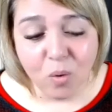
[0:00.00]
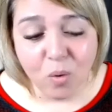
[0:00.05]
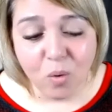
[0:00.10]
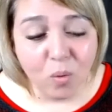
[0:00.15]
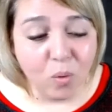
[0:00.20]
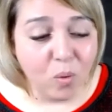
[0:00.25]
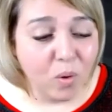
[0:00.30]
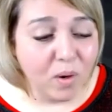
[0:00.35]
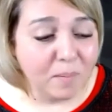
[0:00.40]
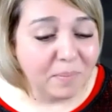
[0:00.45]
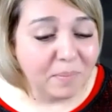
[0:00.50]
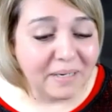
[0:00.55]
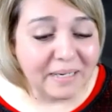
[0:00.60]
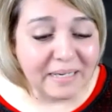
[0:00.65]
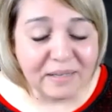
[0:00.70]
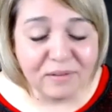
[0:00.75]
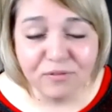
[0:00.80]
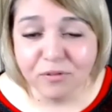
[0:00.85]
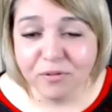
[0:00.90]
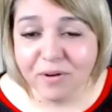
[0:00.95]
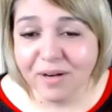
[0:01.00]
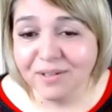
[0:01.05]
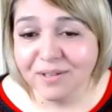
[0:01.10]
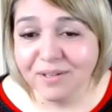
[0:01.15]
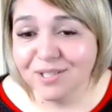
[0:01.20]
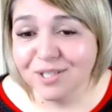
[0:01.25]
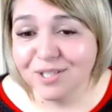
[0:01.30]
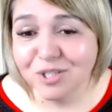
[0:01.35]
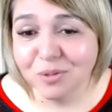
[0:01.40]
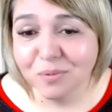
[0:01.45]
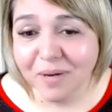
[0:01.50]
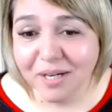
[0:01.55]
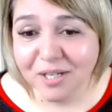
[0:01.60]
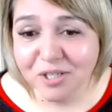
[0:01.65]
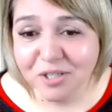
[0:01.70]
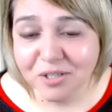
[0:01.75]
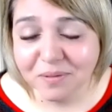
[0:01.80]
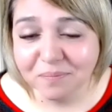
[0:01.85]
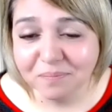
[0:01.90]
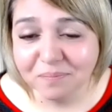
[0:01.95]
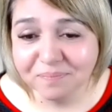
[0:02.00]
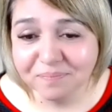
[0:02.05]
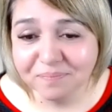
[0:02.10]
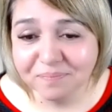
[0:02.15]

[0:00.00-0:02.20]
or a belief around a situation.